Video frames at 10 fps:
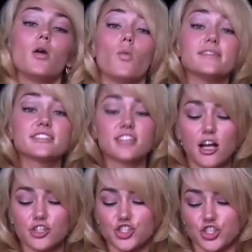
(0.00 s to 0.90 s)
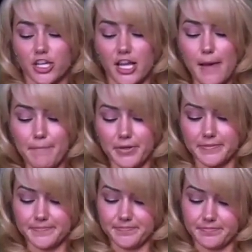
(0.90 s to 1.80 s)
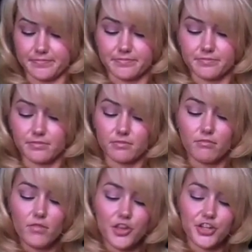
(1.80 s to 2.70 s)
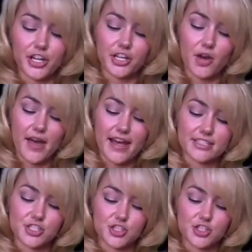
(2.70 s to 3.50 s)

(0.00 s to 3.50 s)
Once it's all shooken up, you're going to go ahead and